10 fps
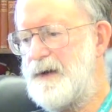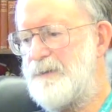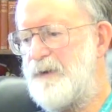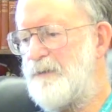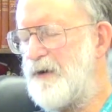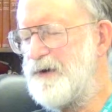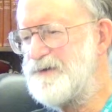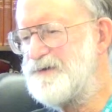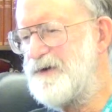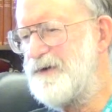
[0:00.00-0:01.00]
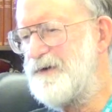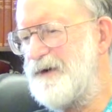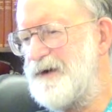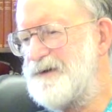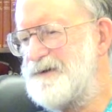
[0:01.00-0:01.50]
not Memorial
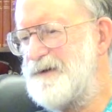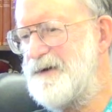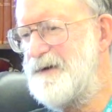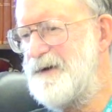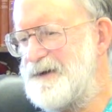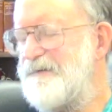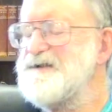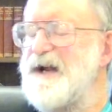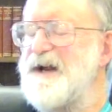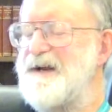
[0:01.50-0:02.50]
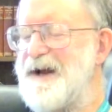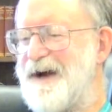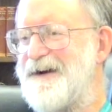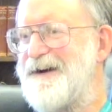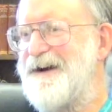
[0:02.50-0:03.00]
Circle, it's Devil's Lane, Devil's Lane
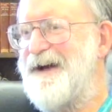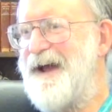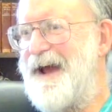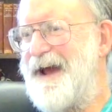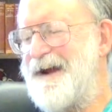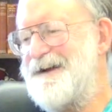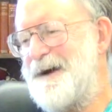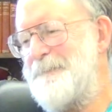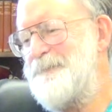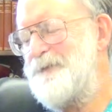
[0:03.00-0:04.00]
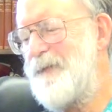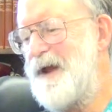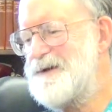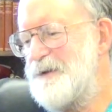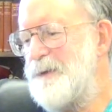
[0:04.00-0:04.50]
yeah. And um,
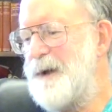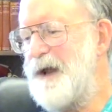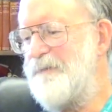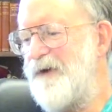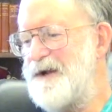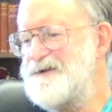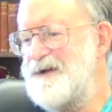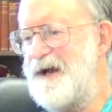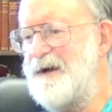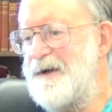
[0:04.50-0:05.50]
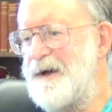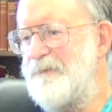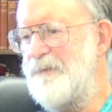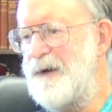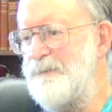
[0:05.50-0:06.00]
so we became friends then, and
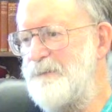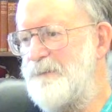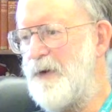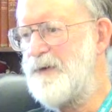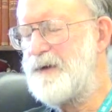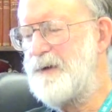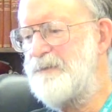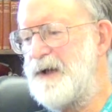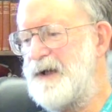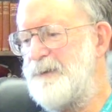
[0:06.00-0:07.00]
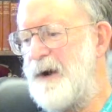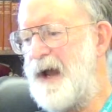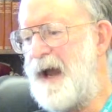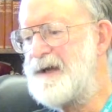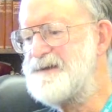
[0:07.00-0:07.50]
then we both completely by
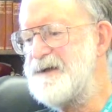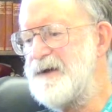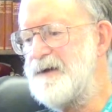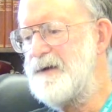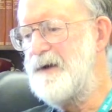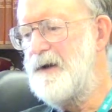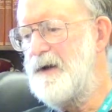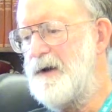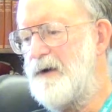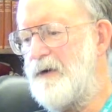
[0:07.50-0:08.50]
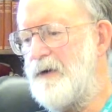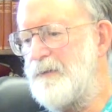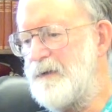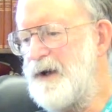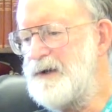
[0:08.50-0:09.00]
accident
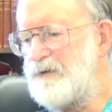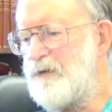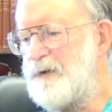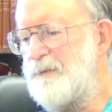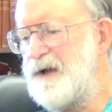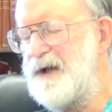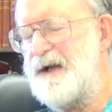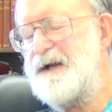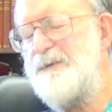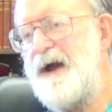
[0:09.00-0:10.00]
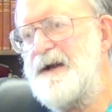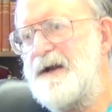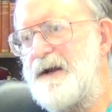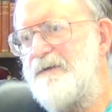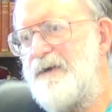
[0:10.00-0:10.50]
or in, completely
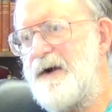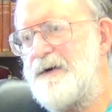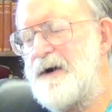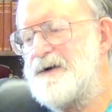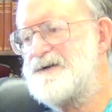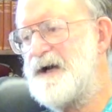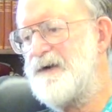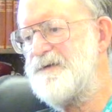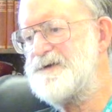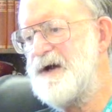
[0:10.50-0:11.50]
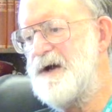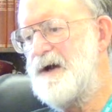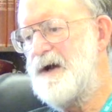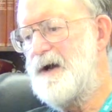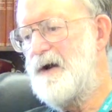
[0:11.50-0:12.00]
independently found ourselves
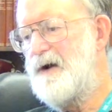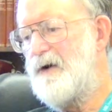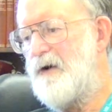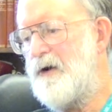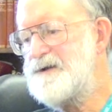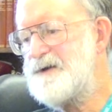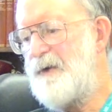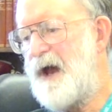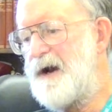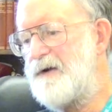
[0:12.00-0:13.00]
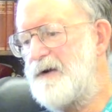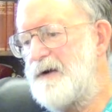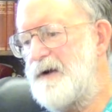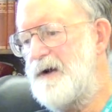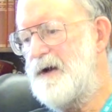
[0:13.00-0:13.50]
on
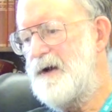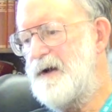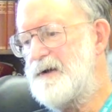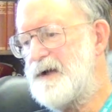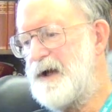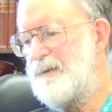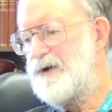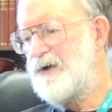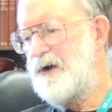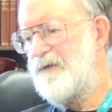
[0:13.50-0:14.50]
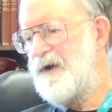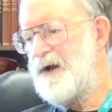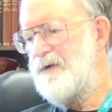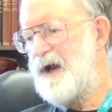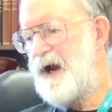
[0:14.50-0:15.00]
sabbatical in the laboratory of
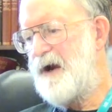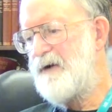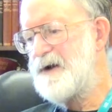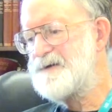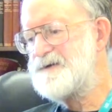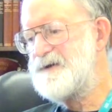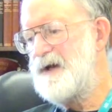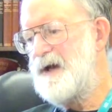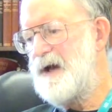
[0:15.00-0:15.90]
Henry Harris